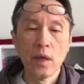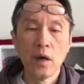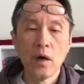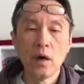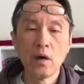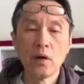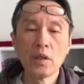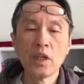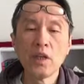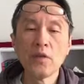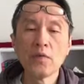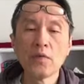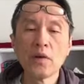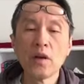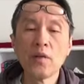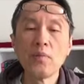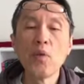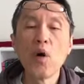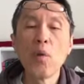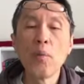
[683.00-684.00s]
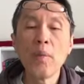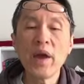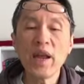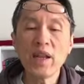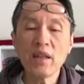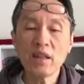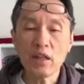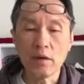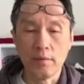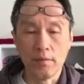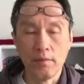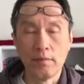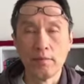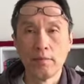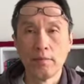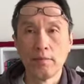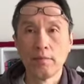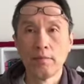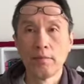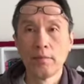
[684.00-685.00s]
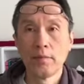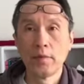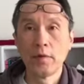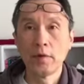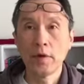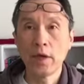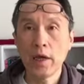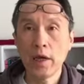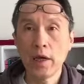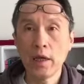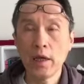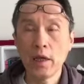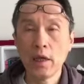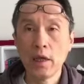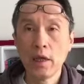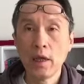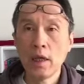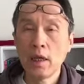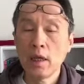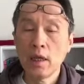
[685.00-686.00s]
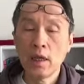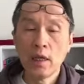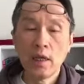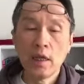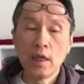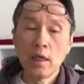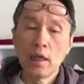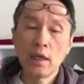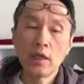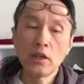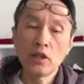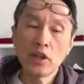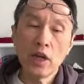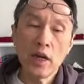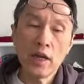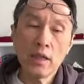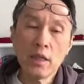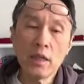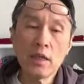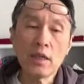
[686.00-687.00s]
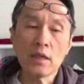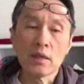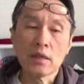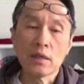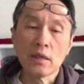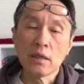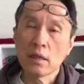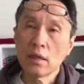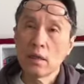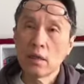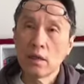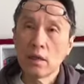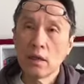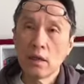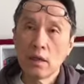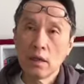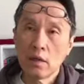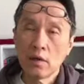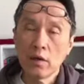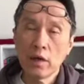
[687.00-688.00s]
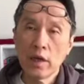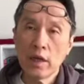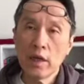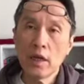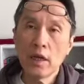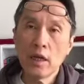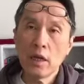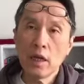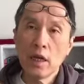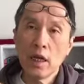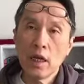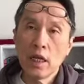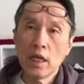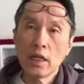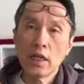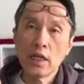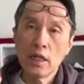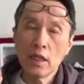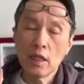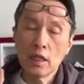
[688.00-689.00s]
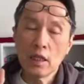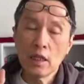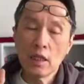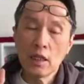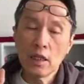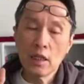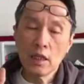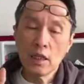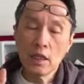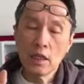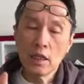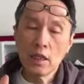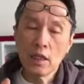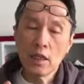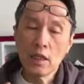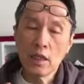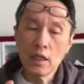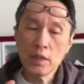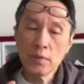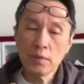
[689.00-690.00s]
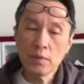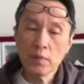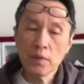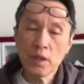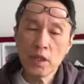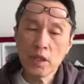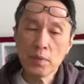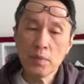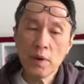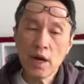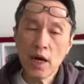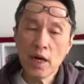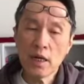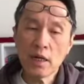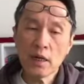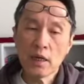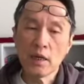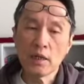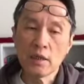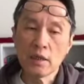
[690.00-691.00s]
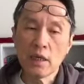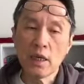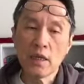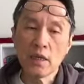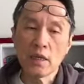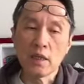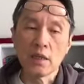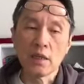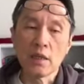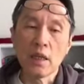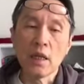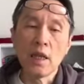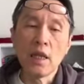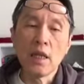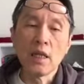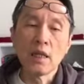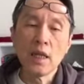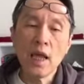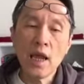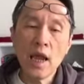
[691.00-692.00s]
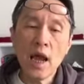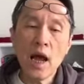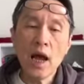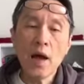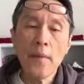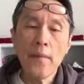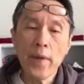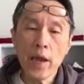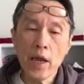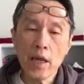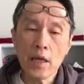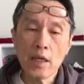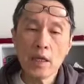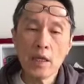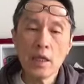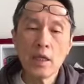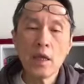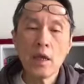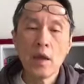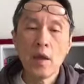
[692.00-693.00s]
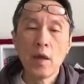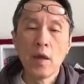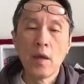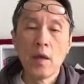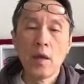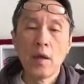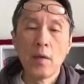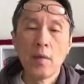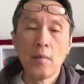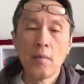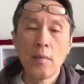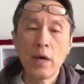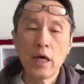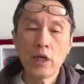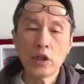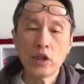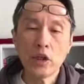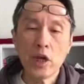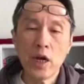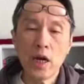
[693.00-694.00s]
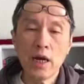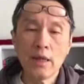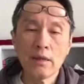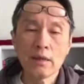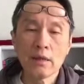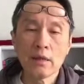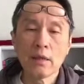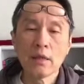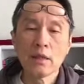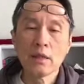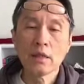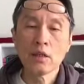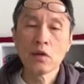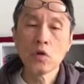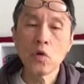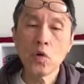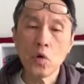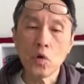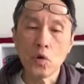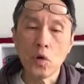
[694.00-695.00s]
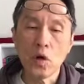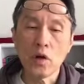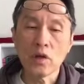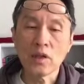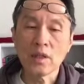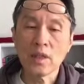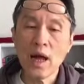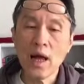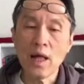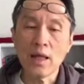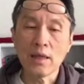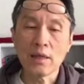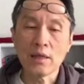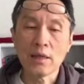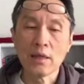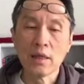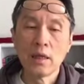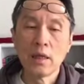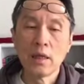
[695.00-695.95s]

or different momentum. Okay, in Chinese, okay, this part is saying this. There are many martial arts school or styles,